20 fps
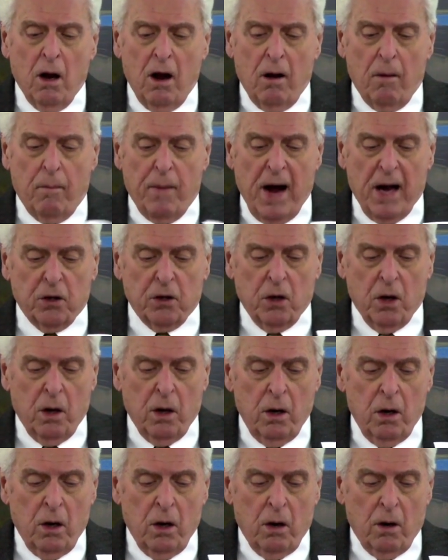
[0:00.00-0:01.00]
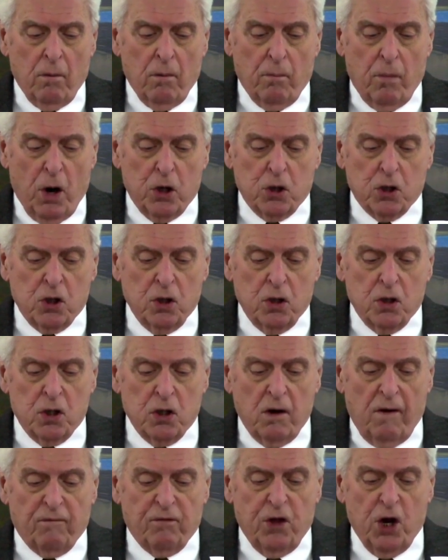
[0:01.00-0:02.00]
about the merchants
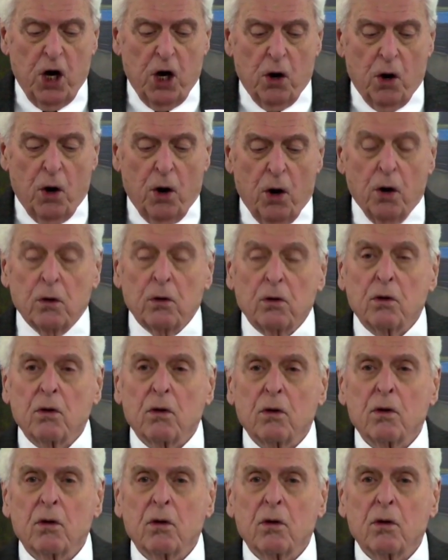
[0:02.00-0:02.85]
of the earth?